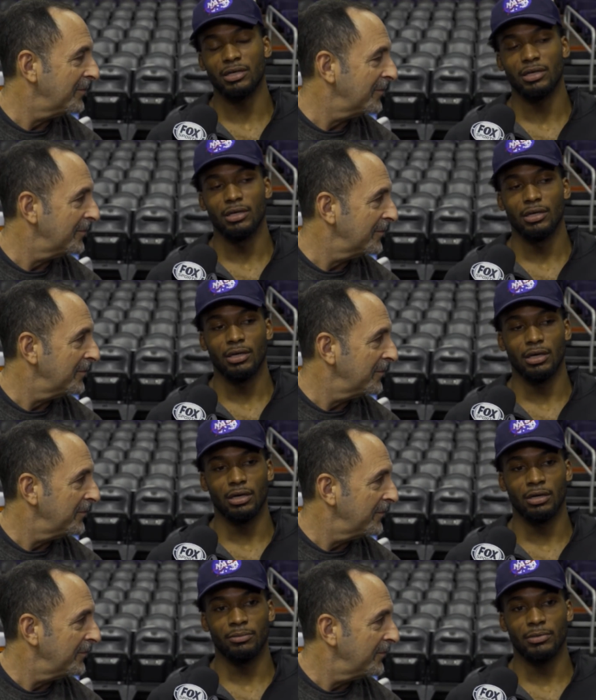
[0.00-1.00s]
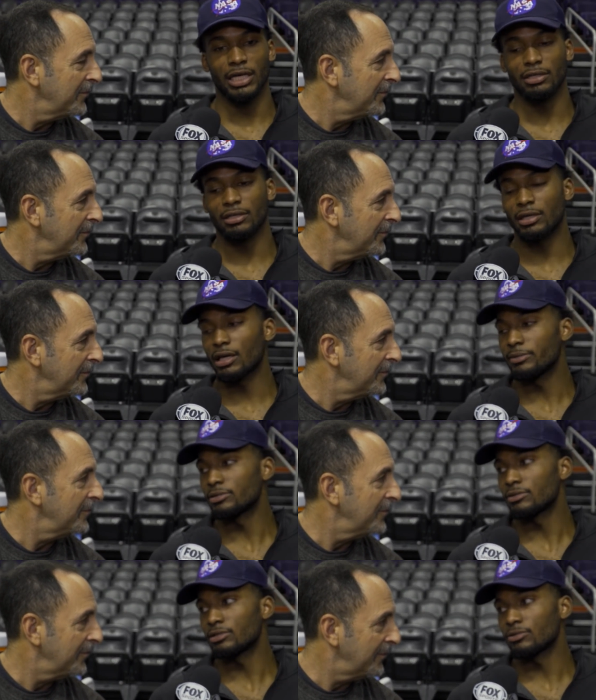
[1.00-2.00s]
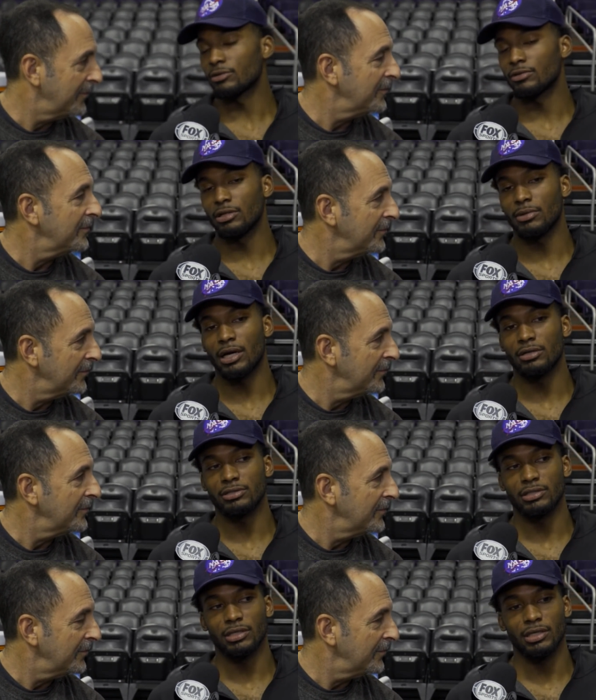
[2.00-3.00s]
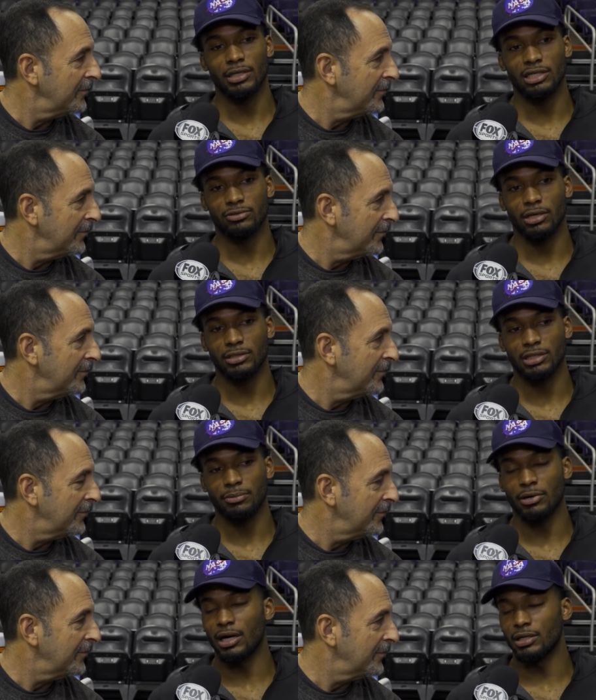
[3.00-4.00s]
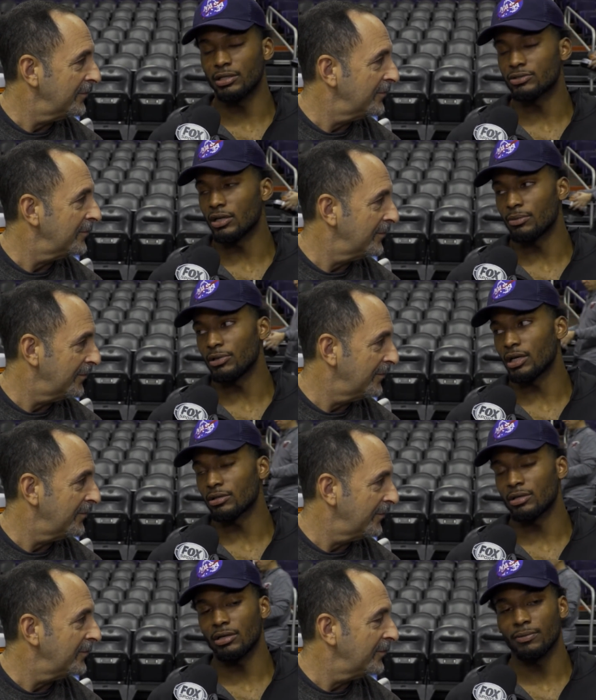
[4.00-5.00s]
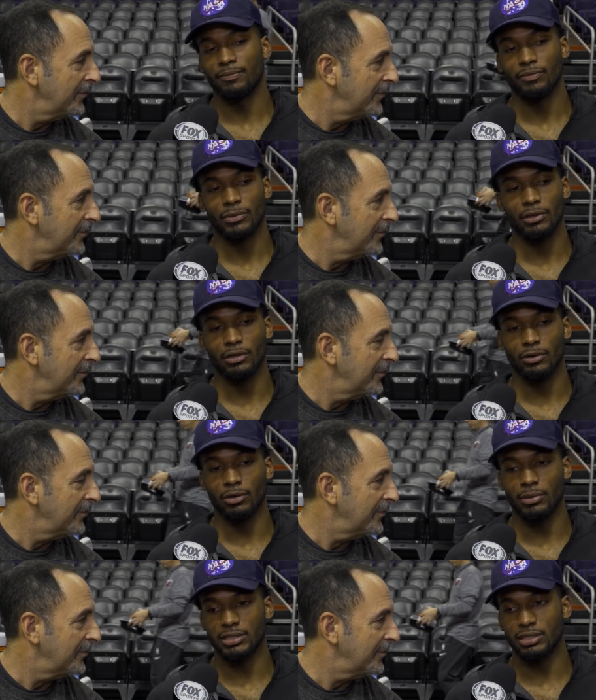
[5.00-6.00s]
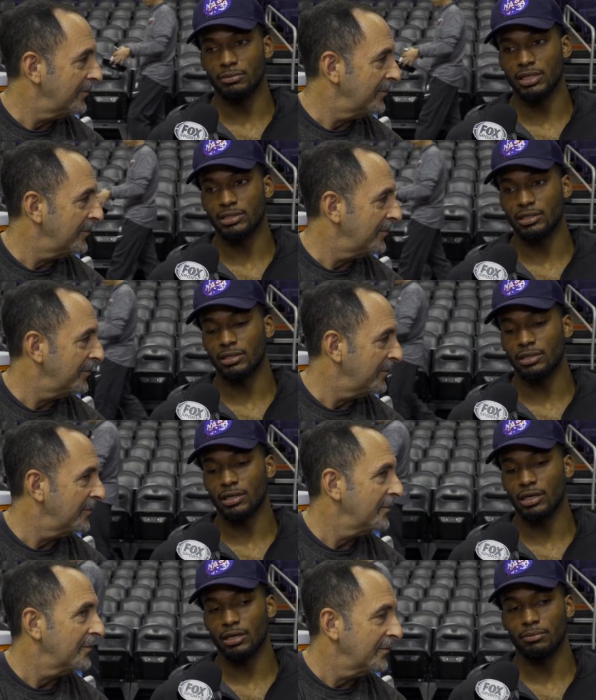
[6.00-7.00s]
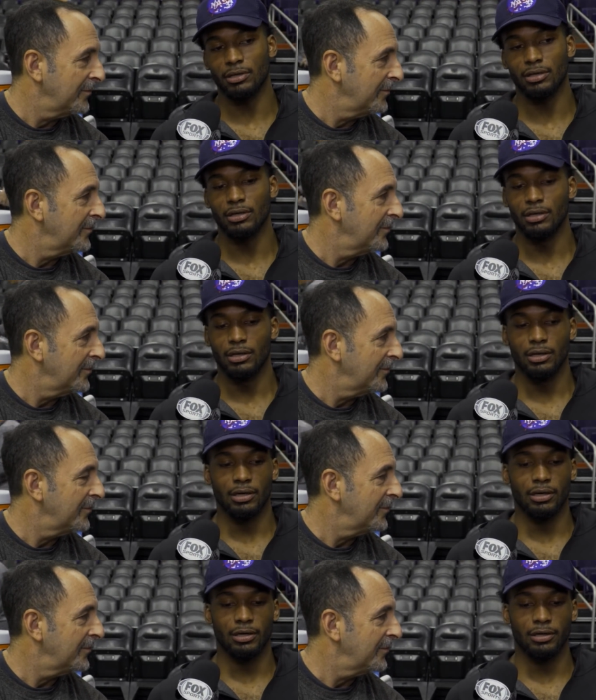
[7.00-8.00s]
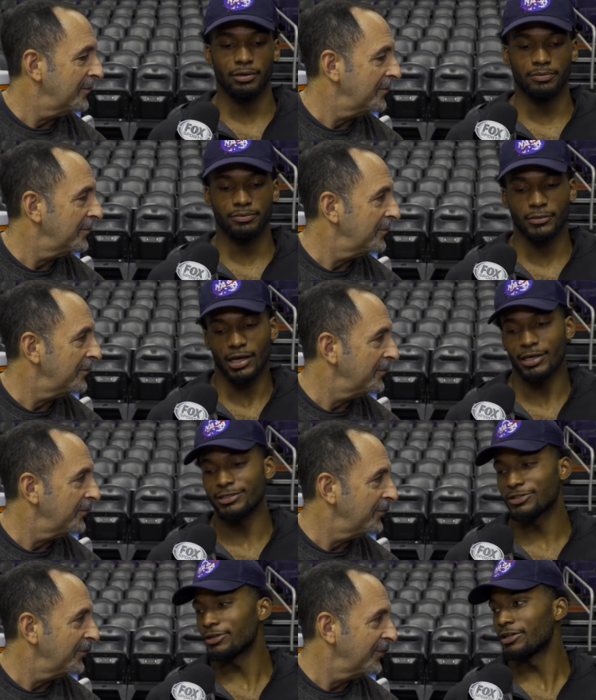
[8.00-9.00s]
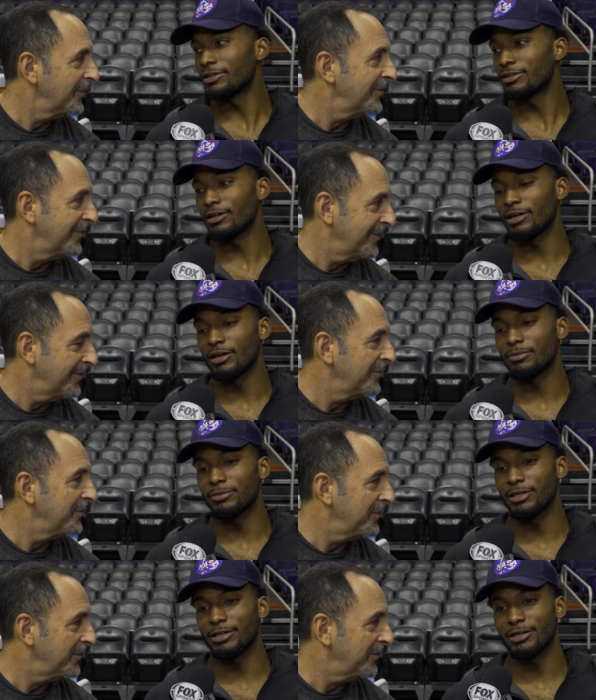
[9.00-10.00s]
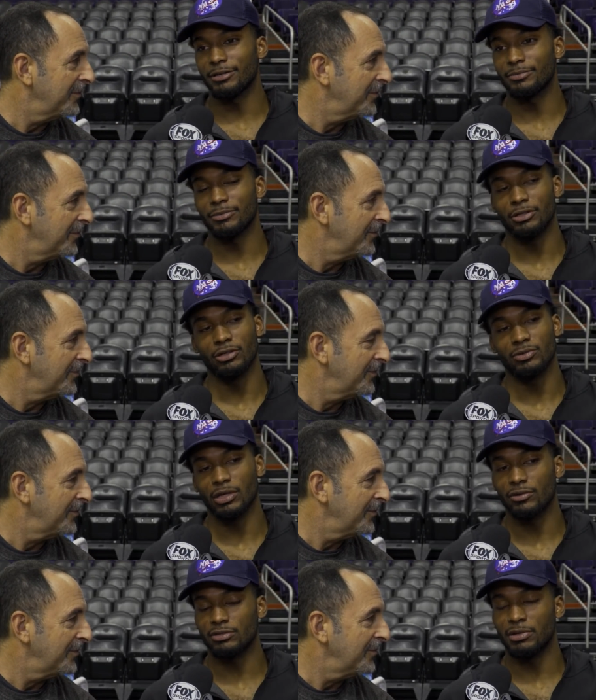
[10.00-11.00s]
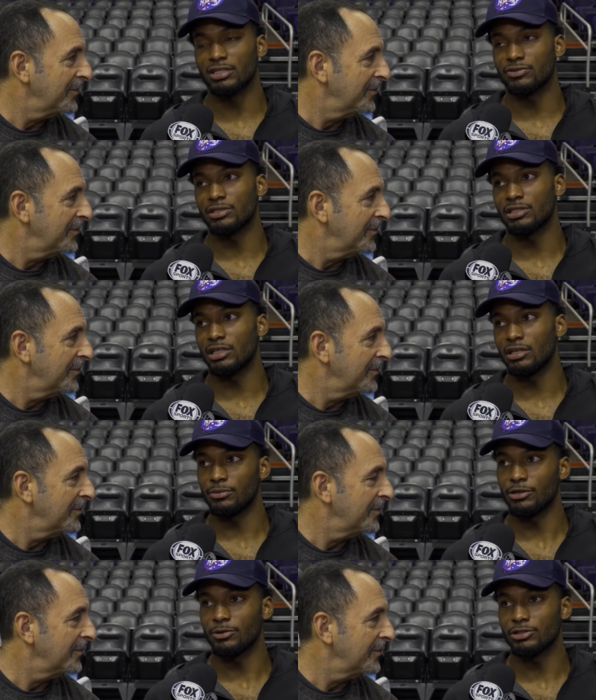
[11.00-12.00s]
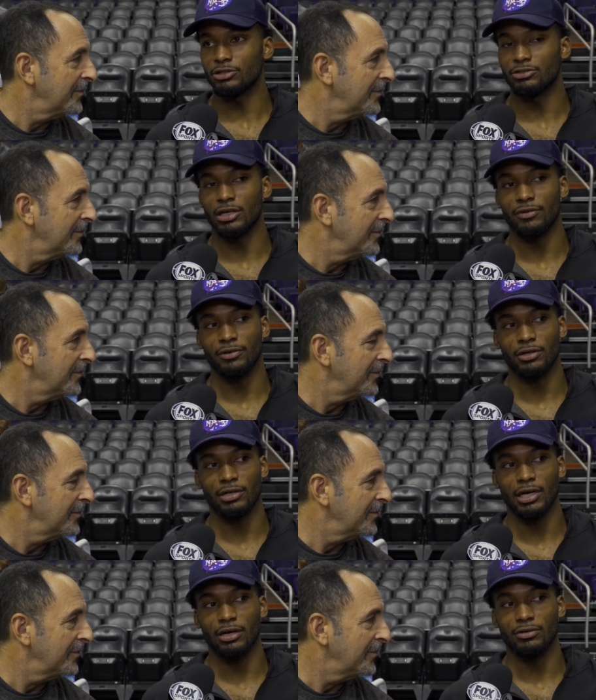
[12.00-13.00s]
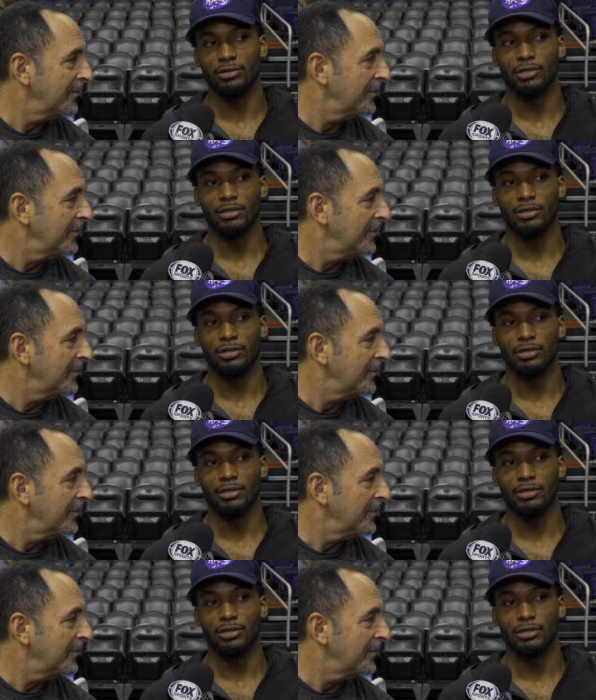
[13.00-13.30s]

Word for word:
Speaker 1: but um, at the end of the games is, is where it really matters, and that's where I take pride in trying to be out there you know, with my teammates at the end of the game. But um, I enjoy it, um, but um, you know it's whatever's best for the team. You know we're still trying to figure it out.